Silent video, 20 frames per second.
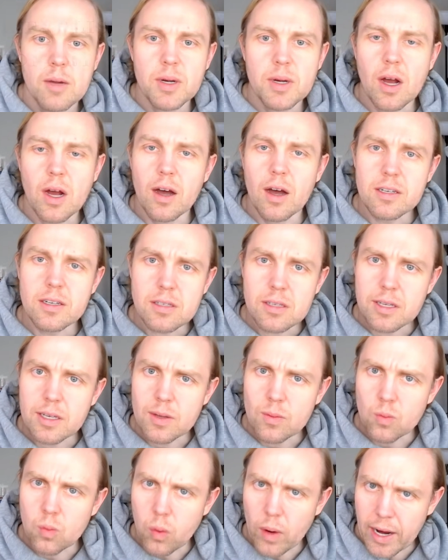
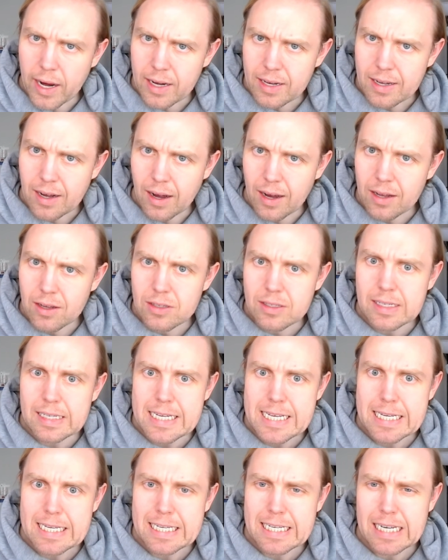honestly, Wade-Giles
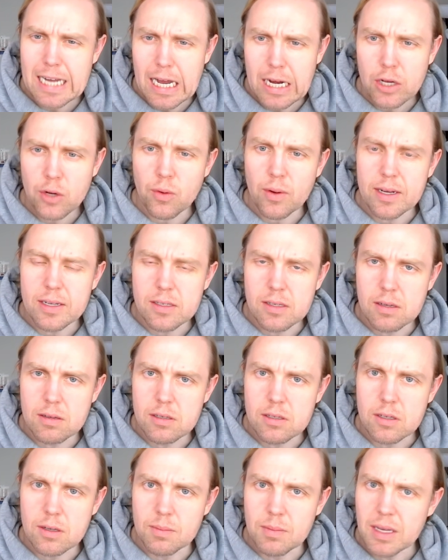is not a great
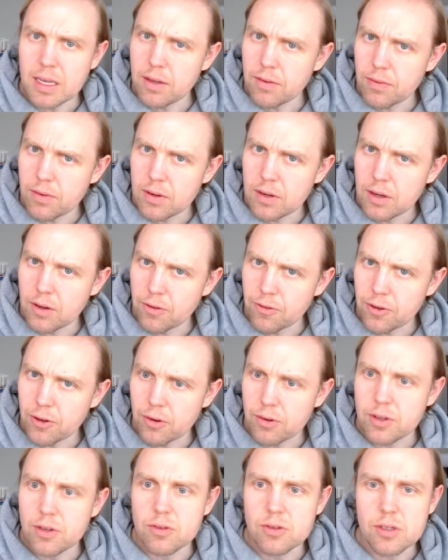system, even if
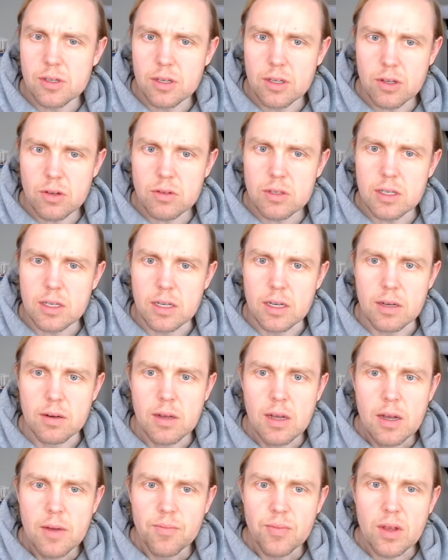you're used to using it.
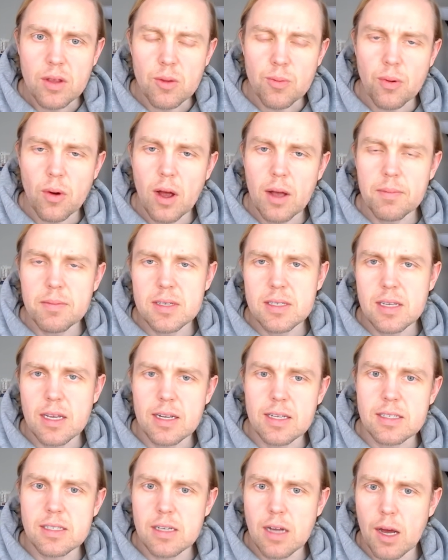Now, the problem is that
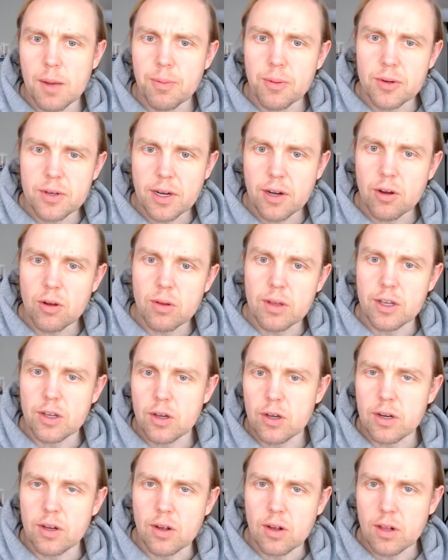it's not particularly
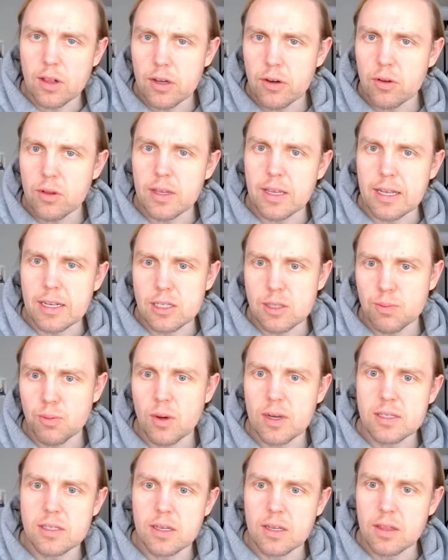good at clearly
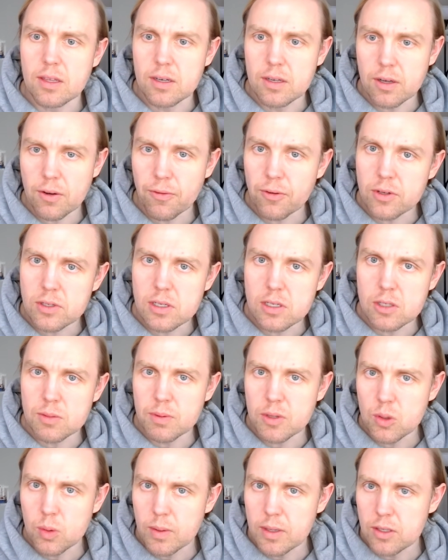expressing the differences
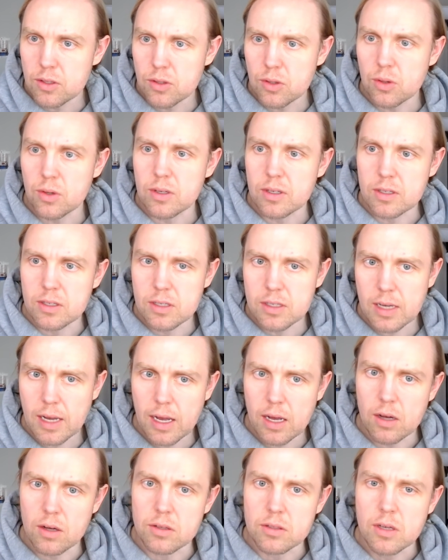between certain
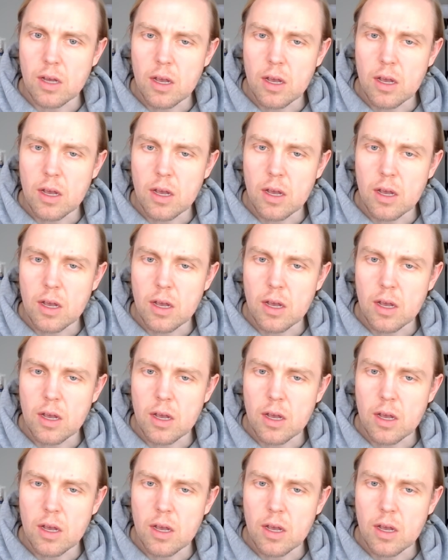sounds.